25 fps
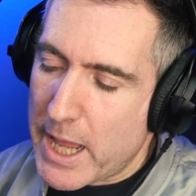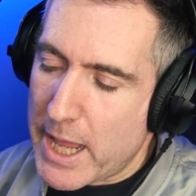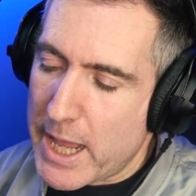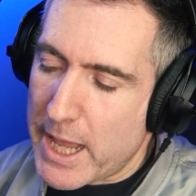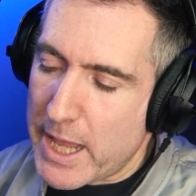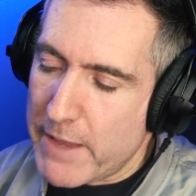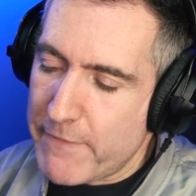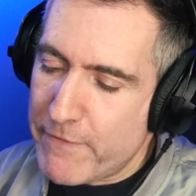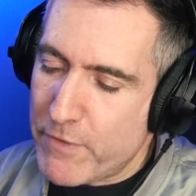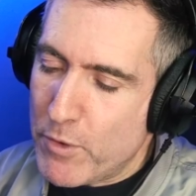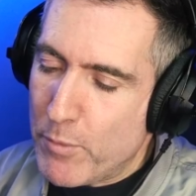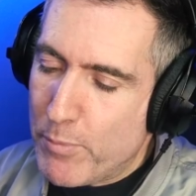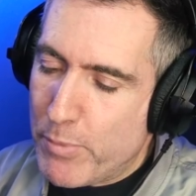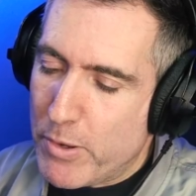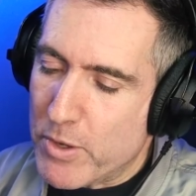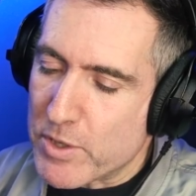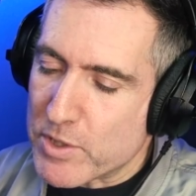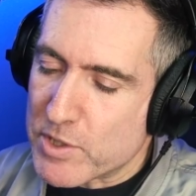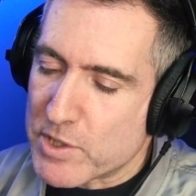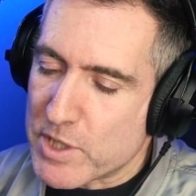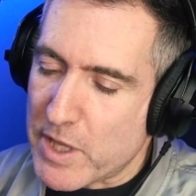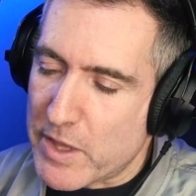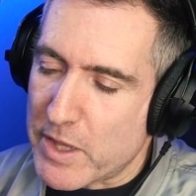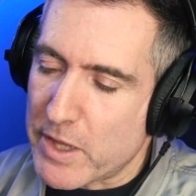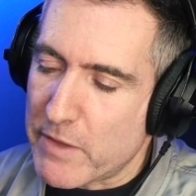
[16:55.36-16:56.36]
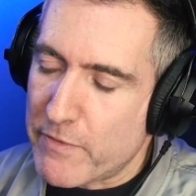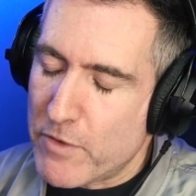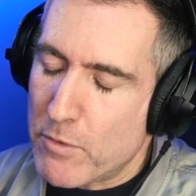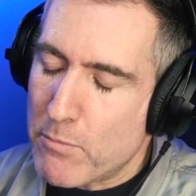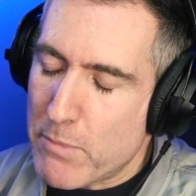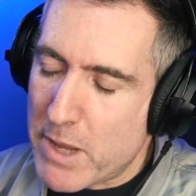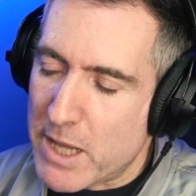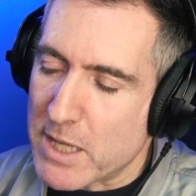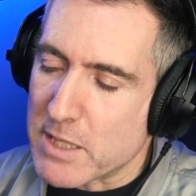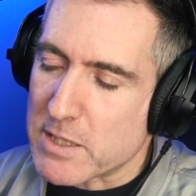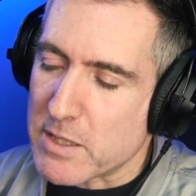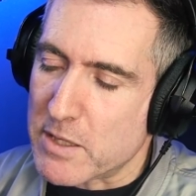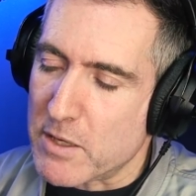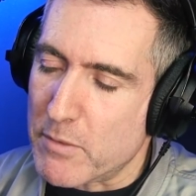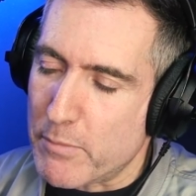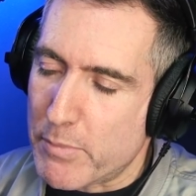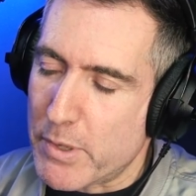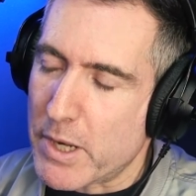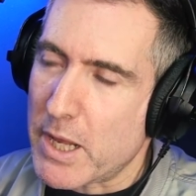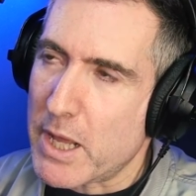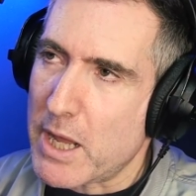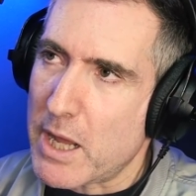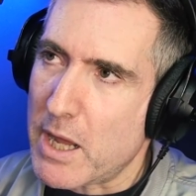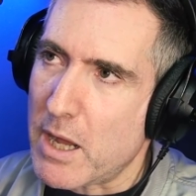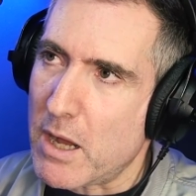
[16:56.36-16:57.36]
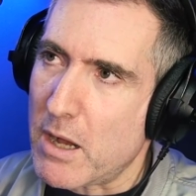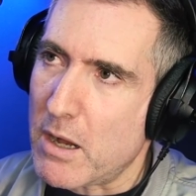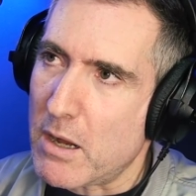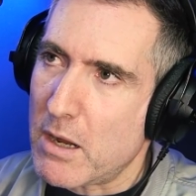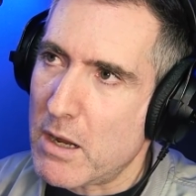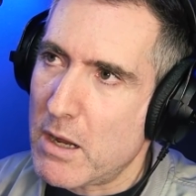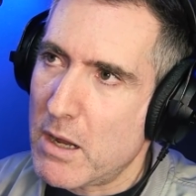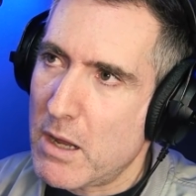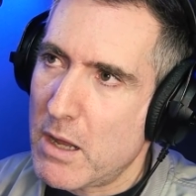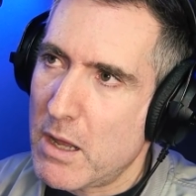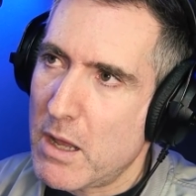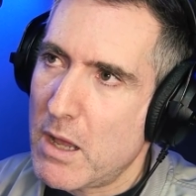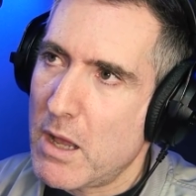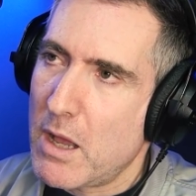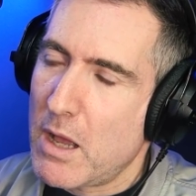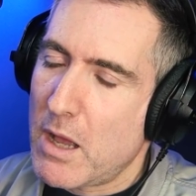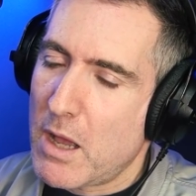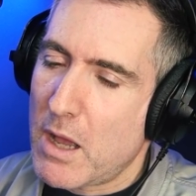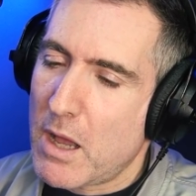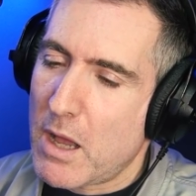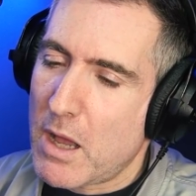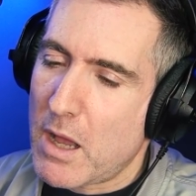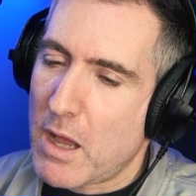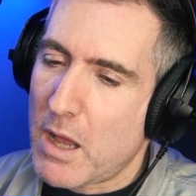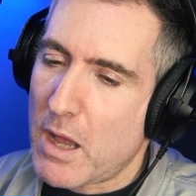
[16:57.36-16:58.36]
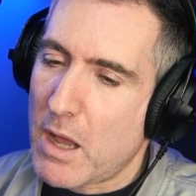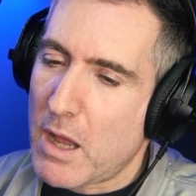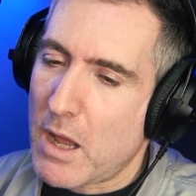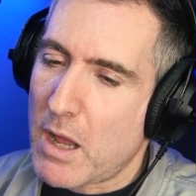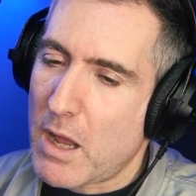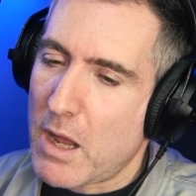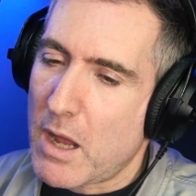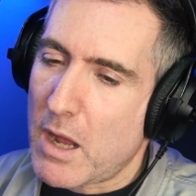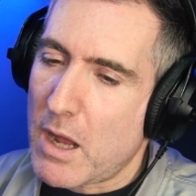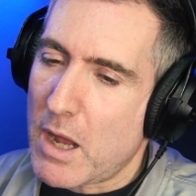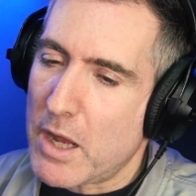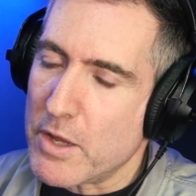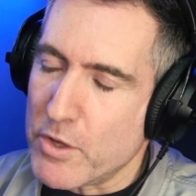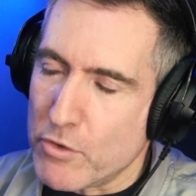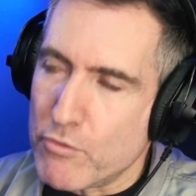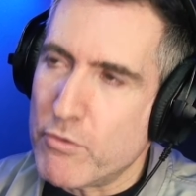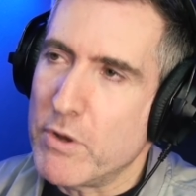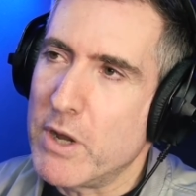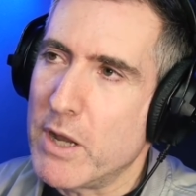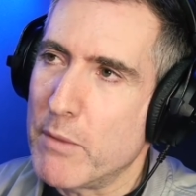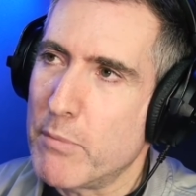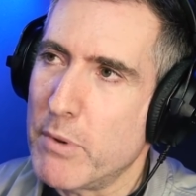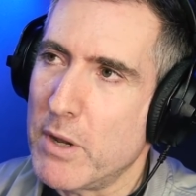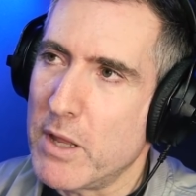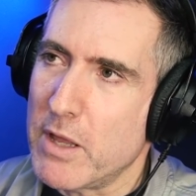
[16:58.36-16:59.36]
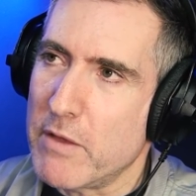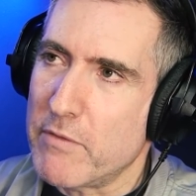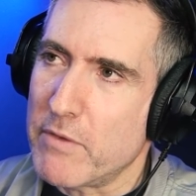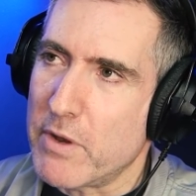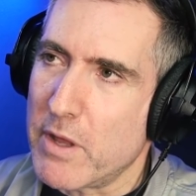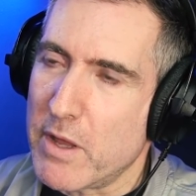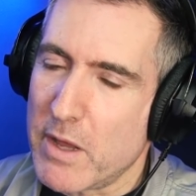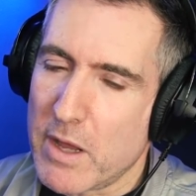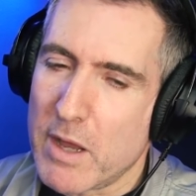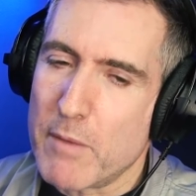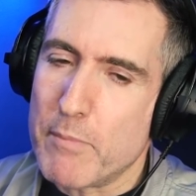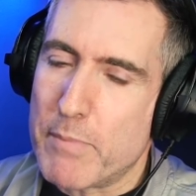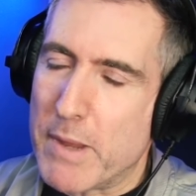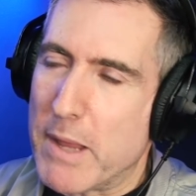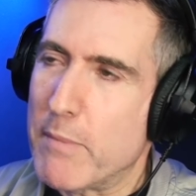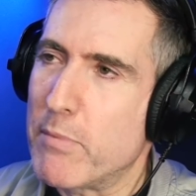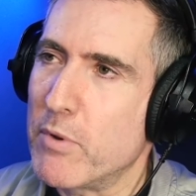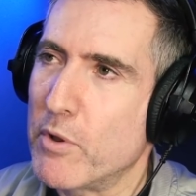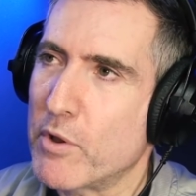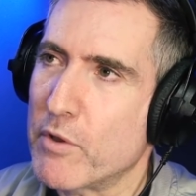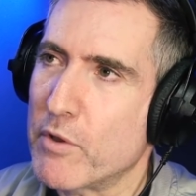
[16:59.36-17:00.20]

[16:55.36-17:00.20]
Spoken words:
if you put something, if you make something and put it out and you really believe in it and people are